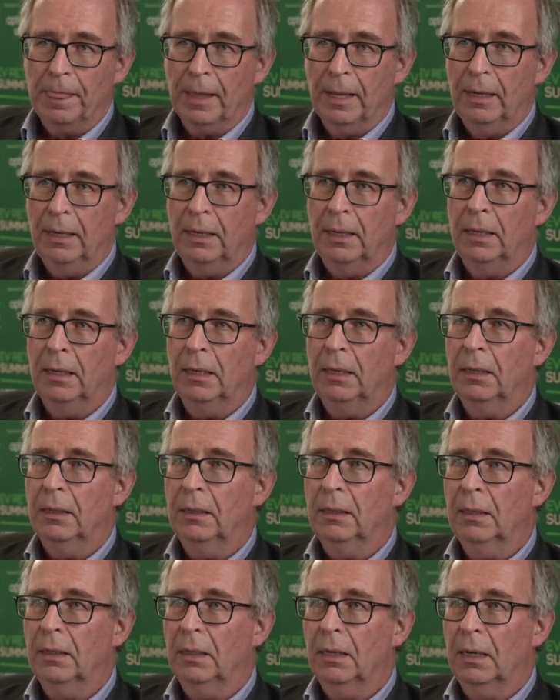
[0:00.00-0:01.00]

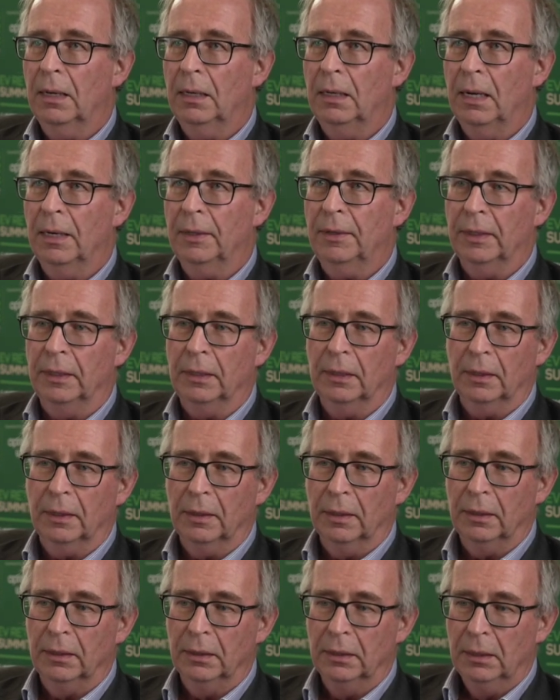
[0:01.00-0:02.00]
and I think
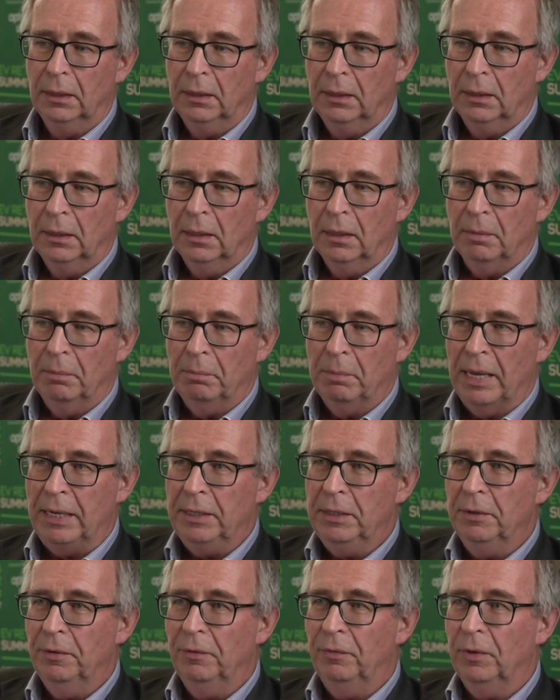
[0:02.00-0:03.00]
that
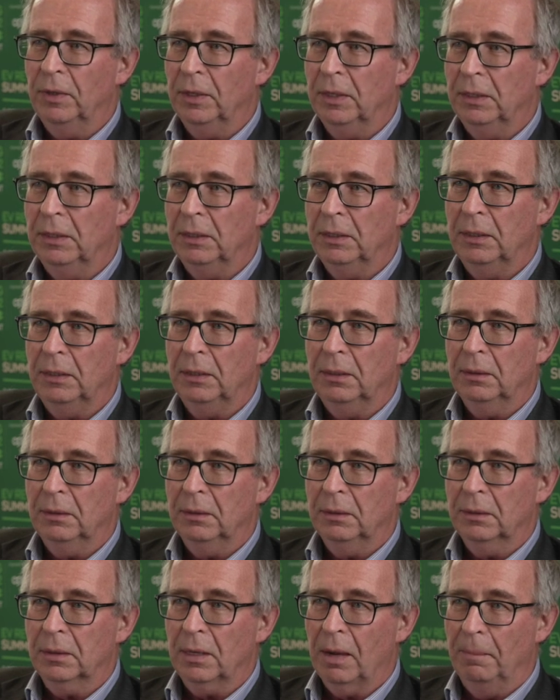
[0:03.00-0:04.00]
many of the
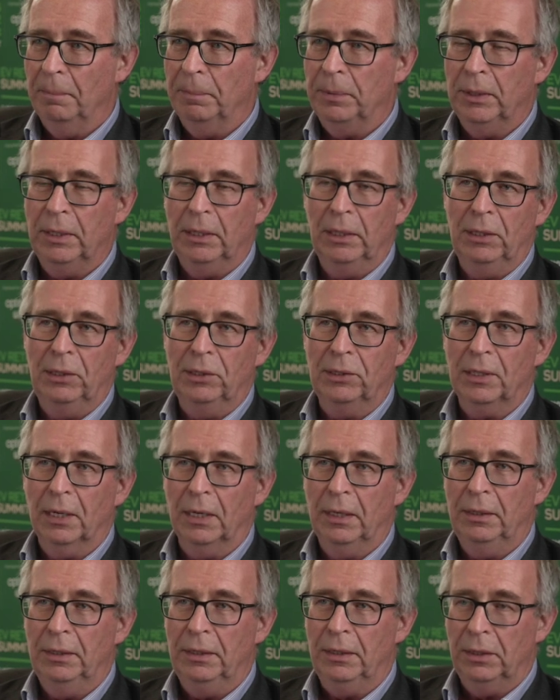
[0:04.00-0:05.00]
companies
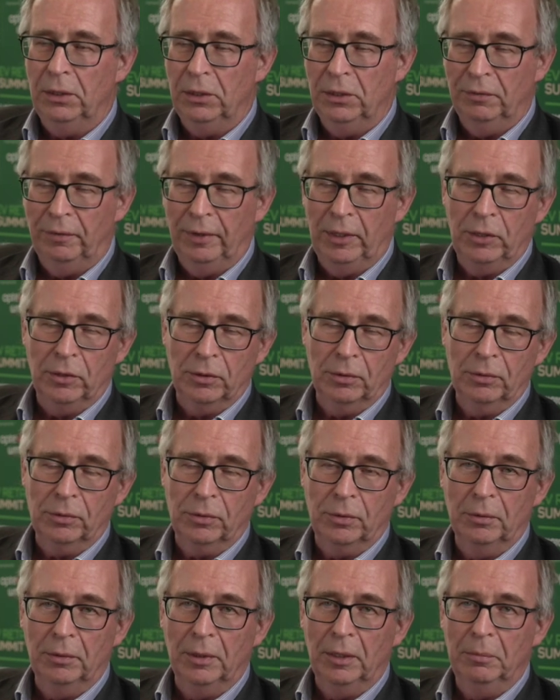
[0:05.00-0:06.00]
and the individuals
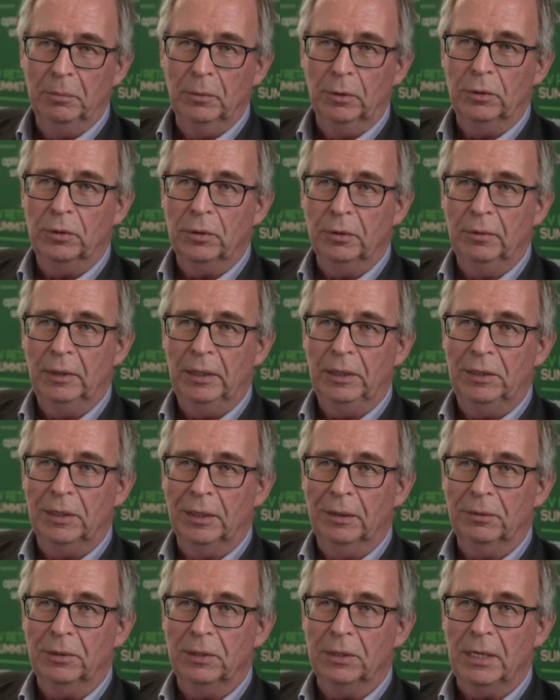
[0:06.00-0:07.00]
who are in motor
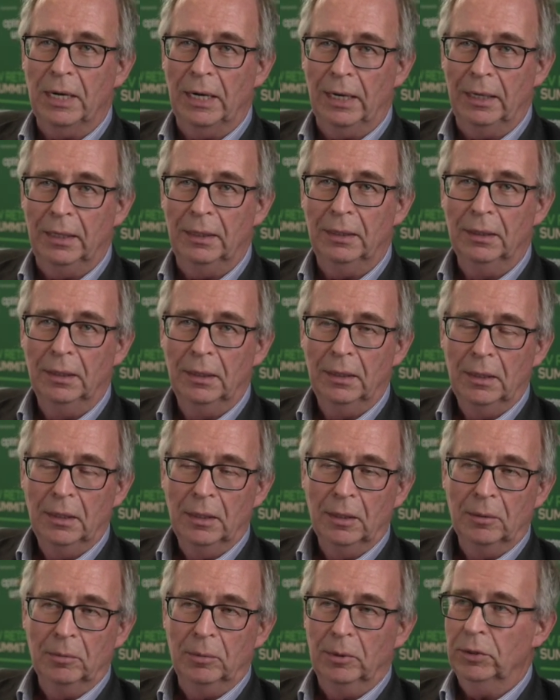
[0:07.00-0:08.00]
retail today
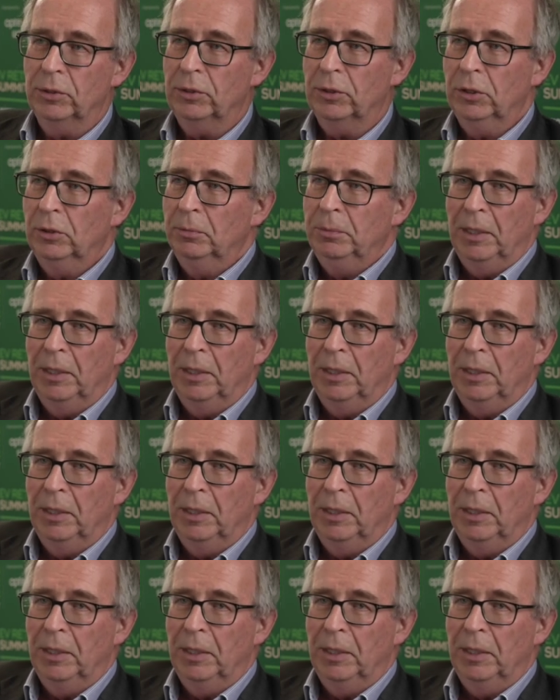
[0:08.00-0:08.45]
will still be